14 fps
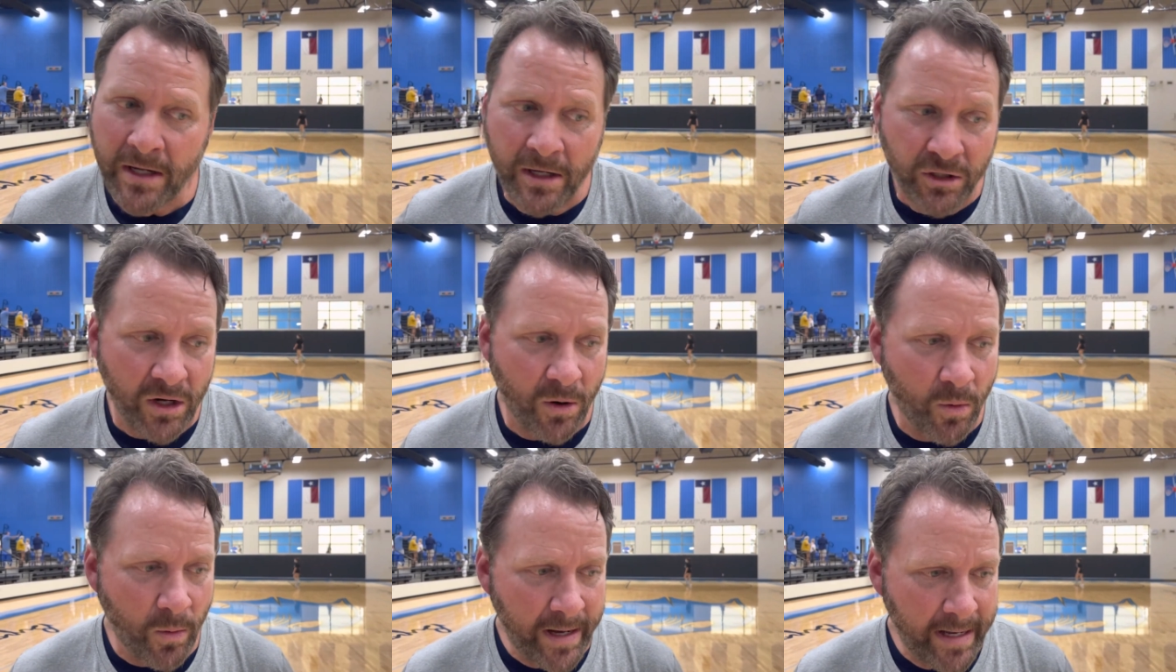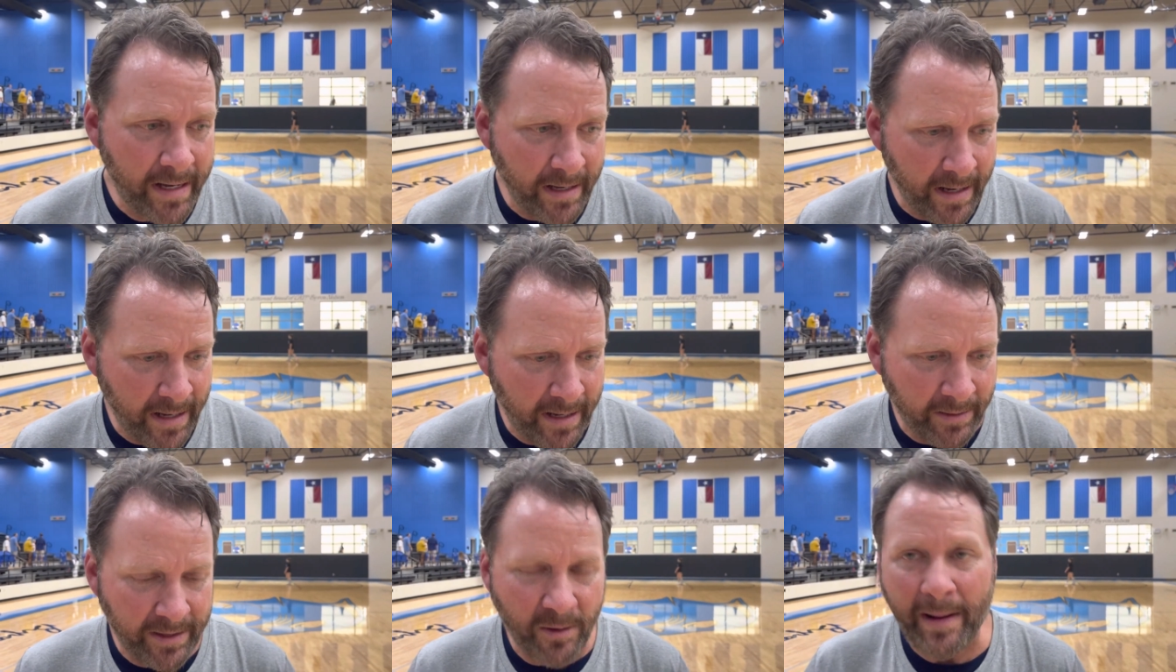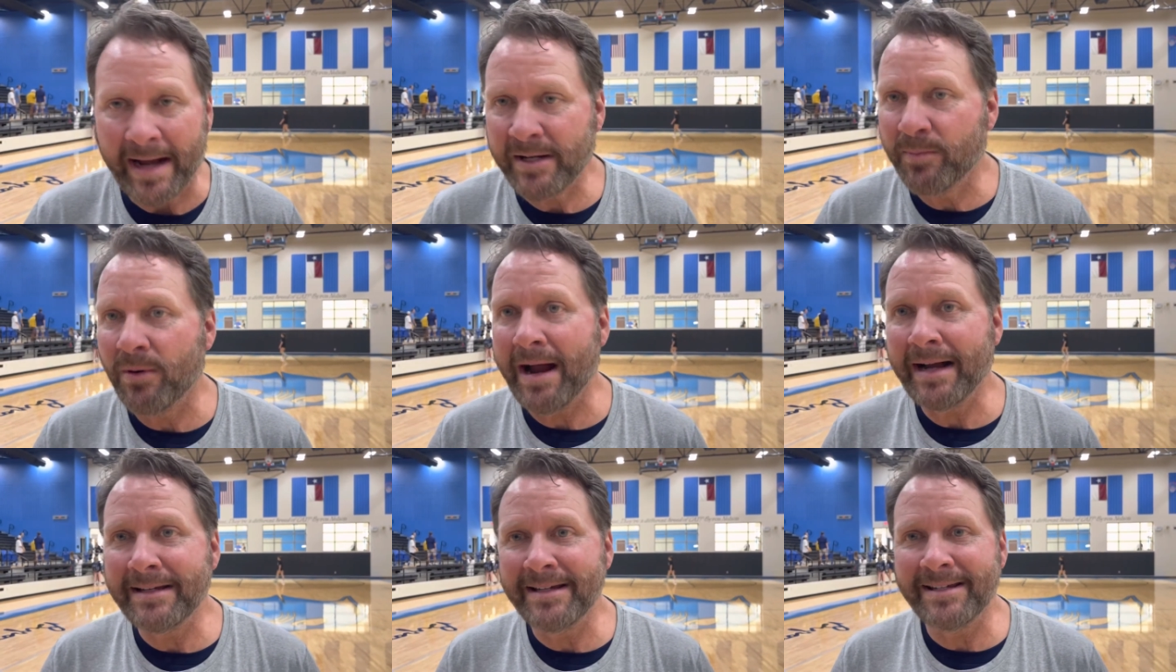So we uh, go back to
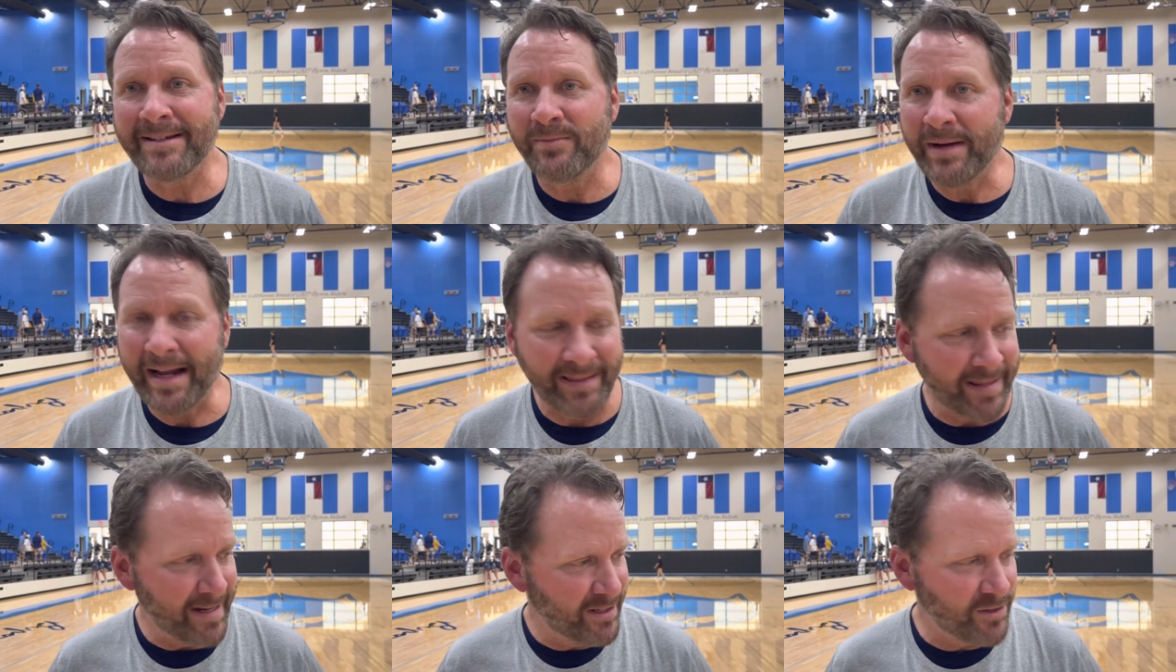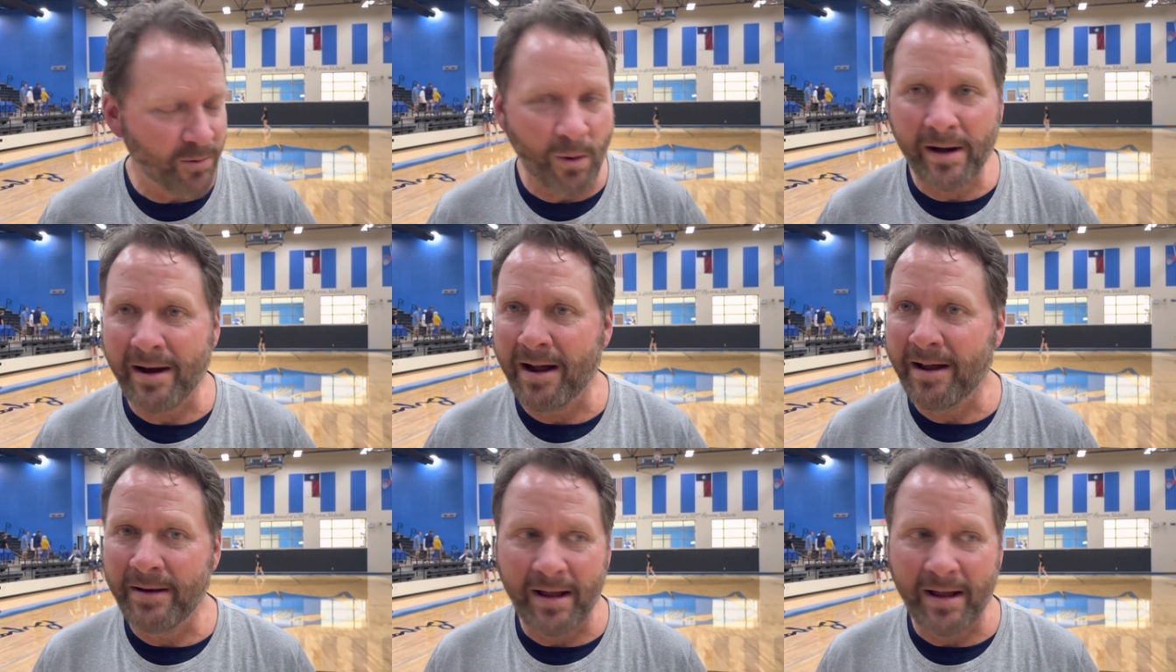practice. We got things to work on.